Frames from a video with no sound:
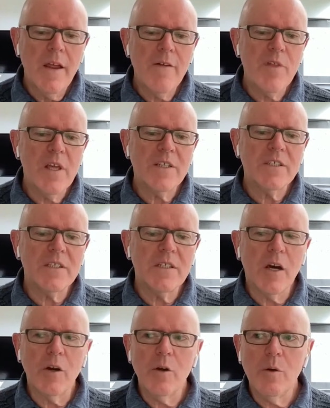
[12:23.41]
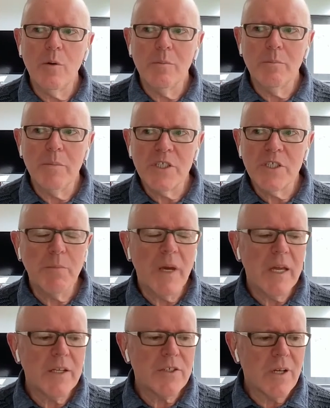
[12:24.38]
if there's no
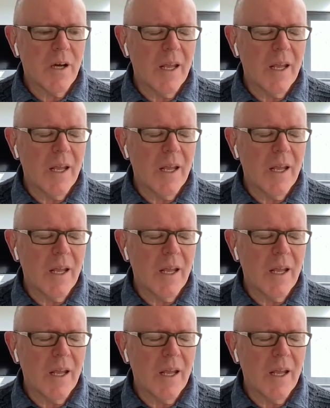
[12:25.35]
mismatch,